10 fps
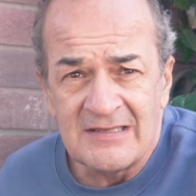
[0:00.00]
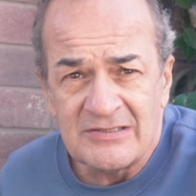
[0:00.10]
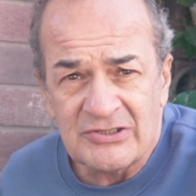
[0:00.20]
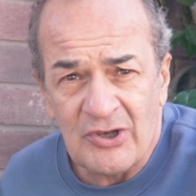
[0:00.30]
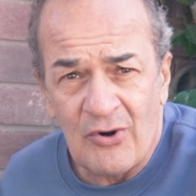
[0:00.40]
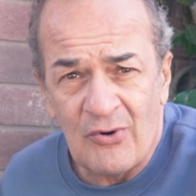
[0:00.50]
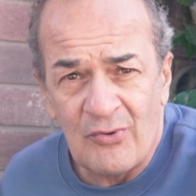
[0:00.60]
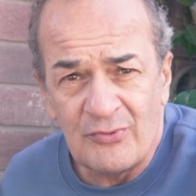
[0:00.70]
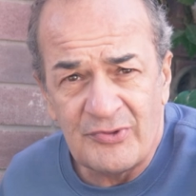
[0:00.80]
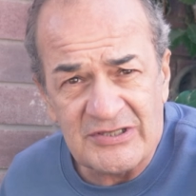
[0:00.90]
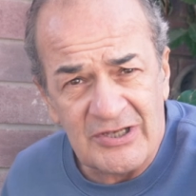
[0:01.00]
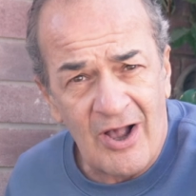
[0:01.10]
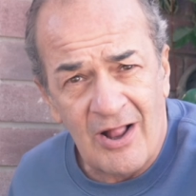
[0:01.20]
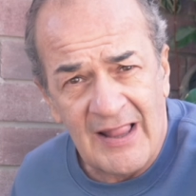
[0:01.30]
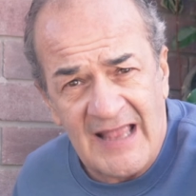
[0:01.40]
so this
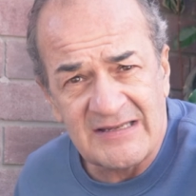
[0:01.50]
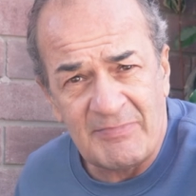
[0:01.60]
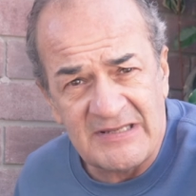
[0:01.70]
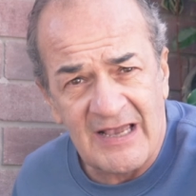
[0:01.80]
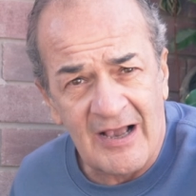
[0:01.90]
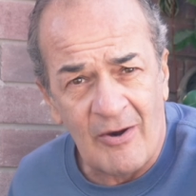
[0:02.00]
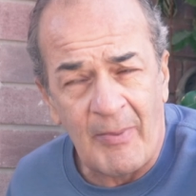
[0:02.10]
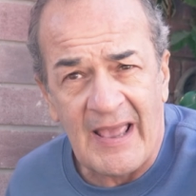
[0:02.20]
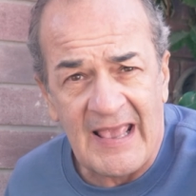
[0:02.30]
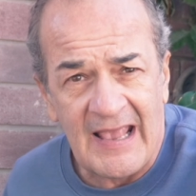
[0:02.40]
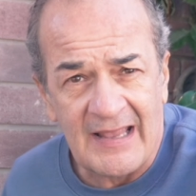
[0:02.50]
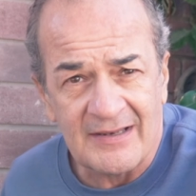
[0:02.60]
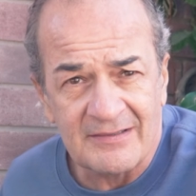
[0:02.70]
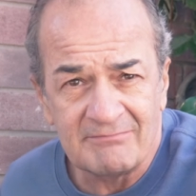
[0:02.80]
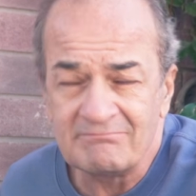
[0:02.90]
all had to be dug out by
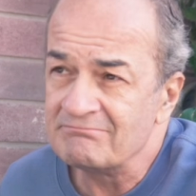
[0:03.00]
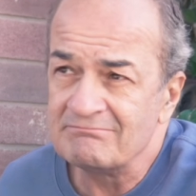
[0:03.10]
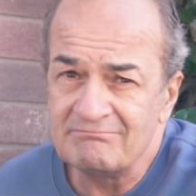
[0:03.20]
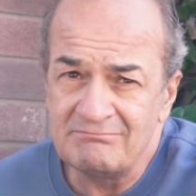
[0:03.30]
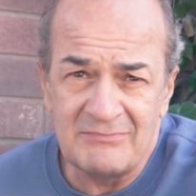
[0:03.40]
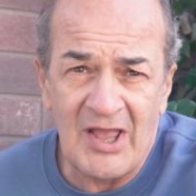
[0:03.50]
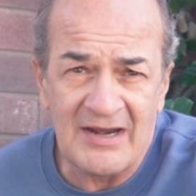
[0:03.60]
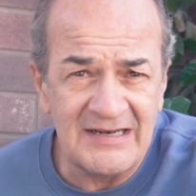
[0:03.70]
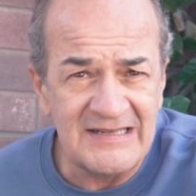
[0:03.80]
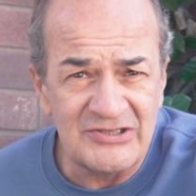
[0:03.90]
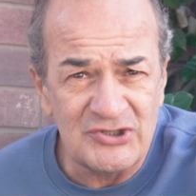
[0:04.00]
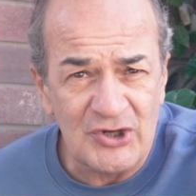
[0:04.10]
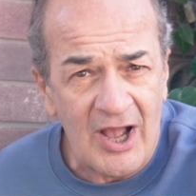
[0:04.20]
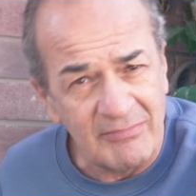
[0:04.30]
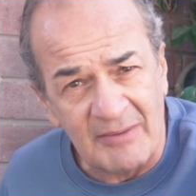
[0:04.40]
hand. Not an easy
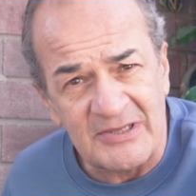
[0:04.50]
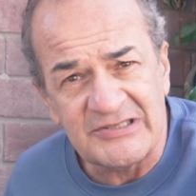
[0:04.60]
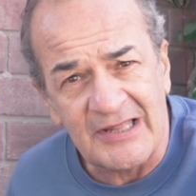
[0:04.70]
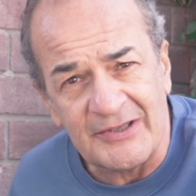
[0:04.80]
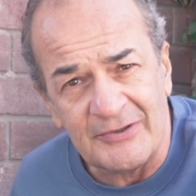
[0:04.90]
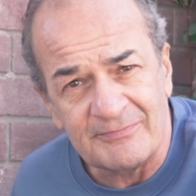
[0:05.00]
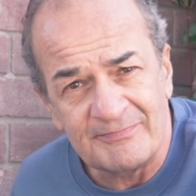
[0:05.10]
job, let me tell you.